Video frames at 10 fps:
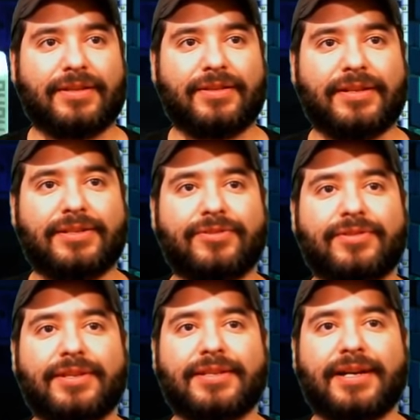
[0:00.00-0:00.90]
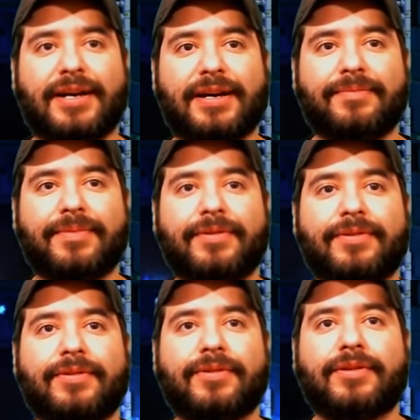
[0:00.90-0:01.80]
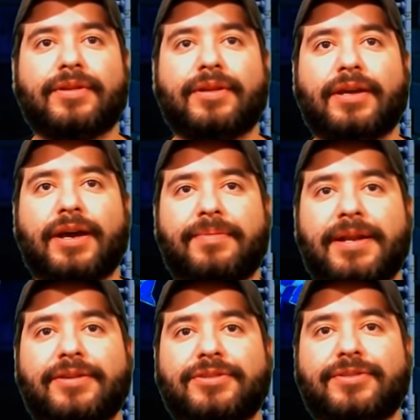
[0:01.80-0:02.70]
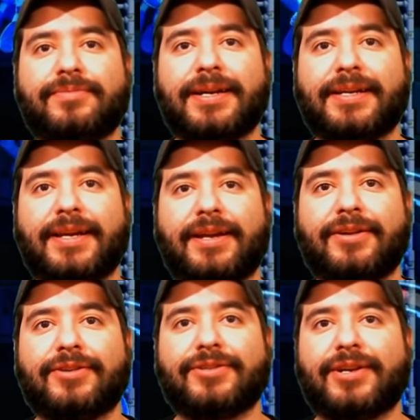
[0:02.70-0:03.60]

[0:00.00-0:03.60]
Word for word: Let's use the time. How about I use some of my gears,